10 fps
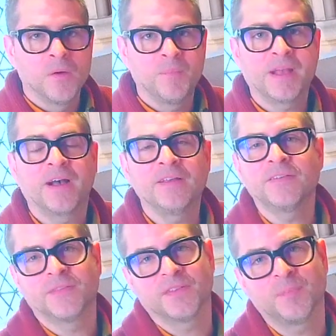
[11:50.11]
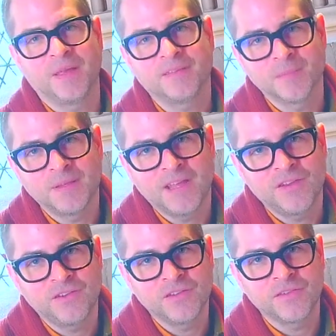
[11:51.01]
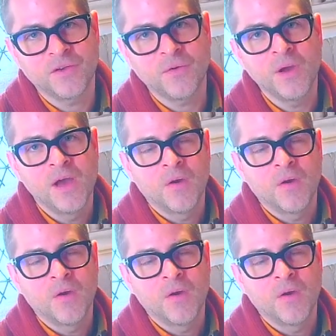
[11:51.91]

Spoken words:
Because of the space limitations, though,